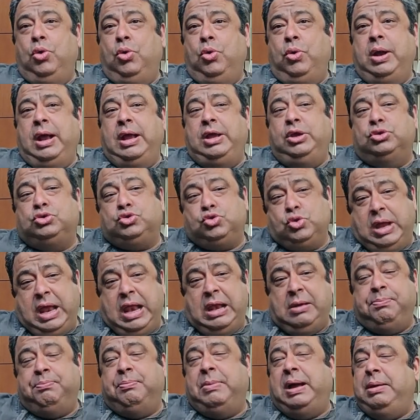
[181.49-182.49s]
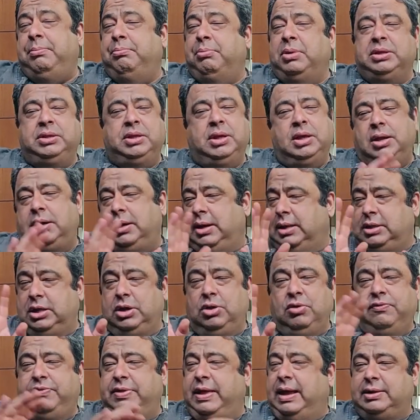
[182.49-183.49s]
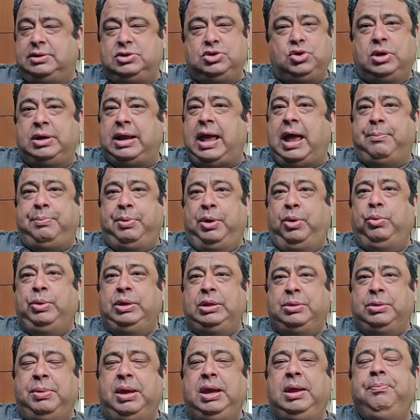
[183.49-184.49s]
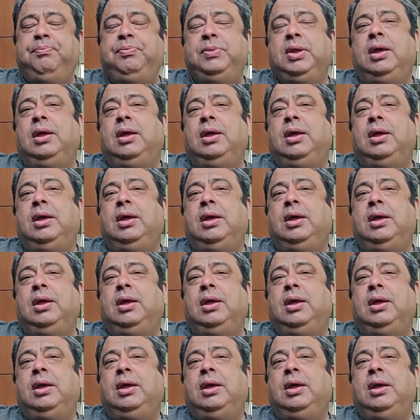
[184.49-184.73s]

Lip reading: or I used to help my mother. Nothing of that sort happened me.